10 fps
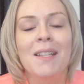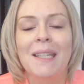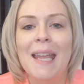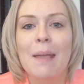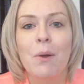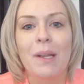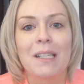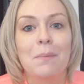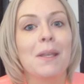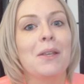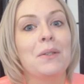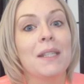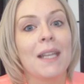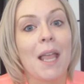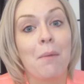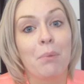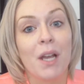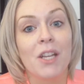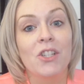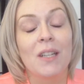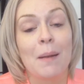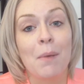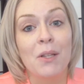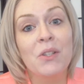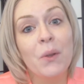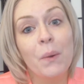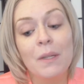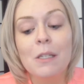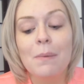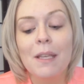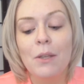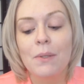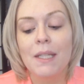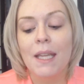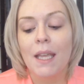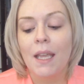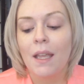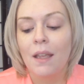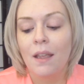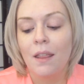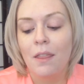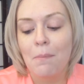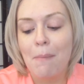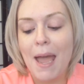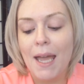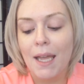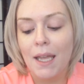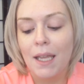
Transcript: Today I'm going to be using a brush, and I'm also going to be using the MAC